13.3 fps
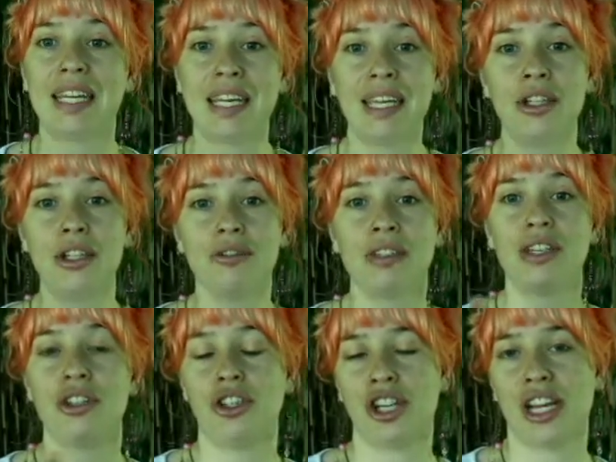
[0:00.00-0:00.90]
Each of
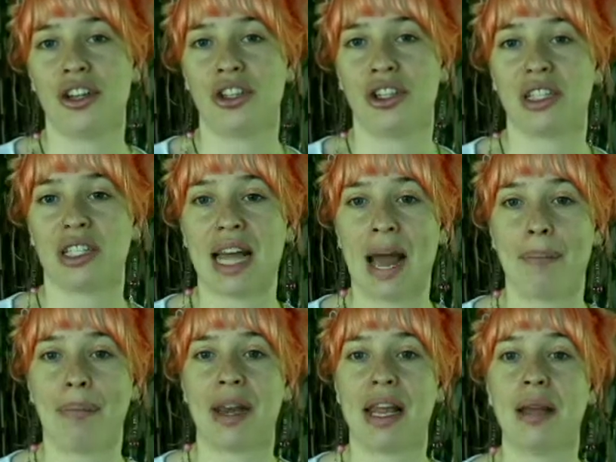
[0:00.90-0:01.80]
these changes is
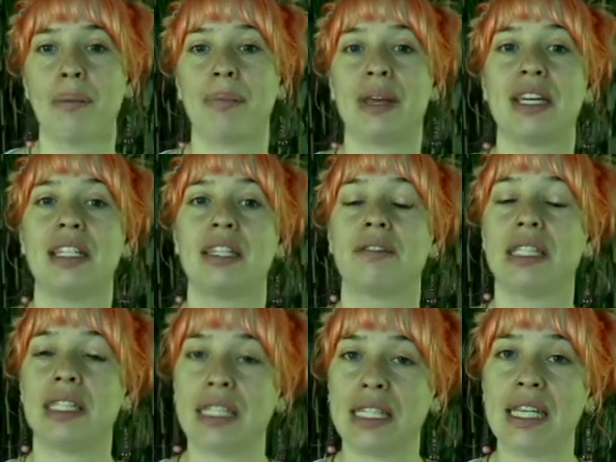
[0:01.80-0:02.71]
happening because of a
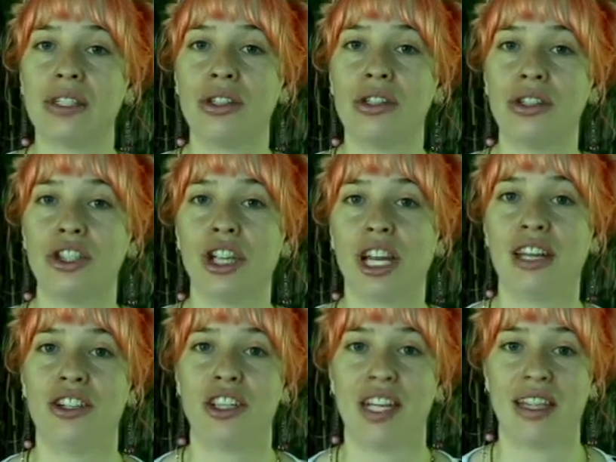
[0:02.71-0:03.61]
seasonal
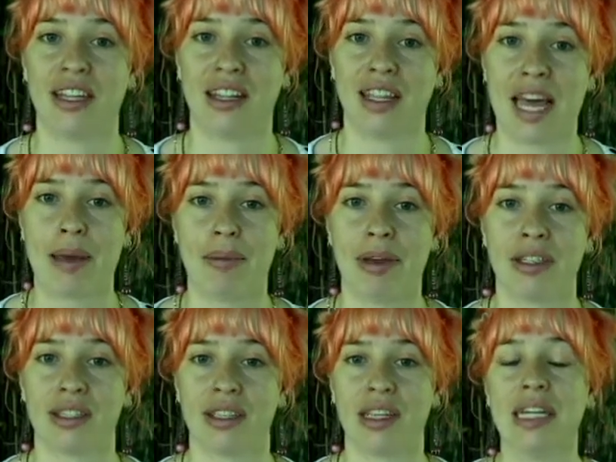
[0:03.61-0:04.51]
change in the
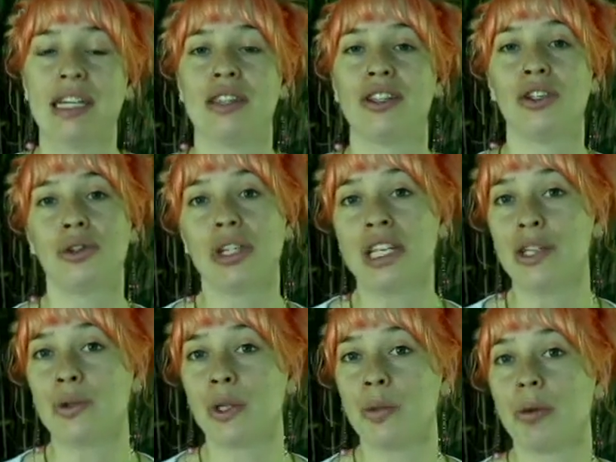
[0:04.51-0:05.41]
climate. The tree
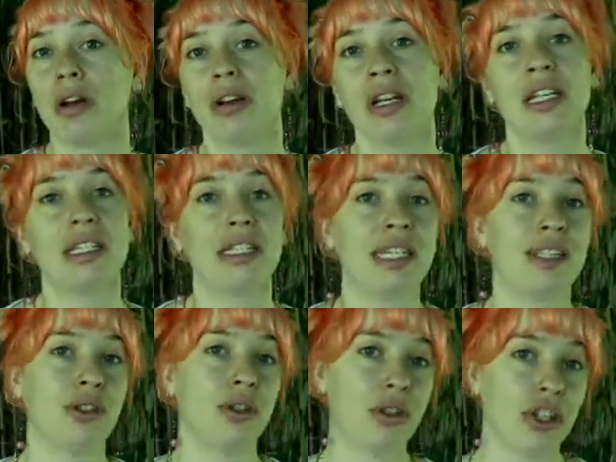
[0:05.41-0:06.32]
is responding to
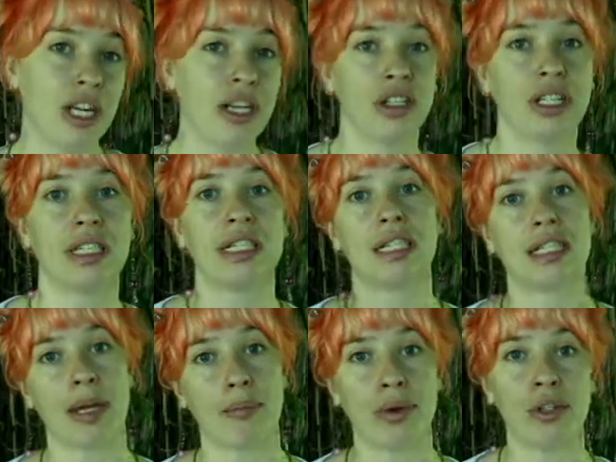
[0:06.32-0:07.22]
seasonal changes in
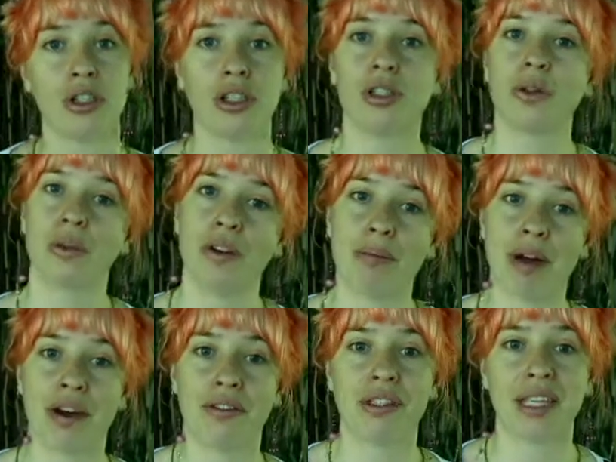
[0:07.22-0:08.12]
temperature or
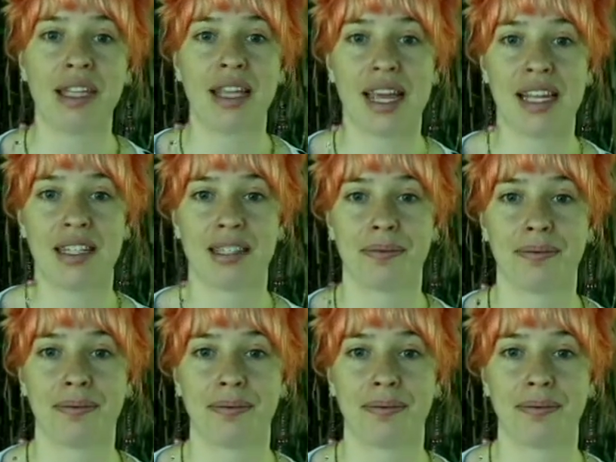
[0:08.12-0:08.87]
amount of sunlight.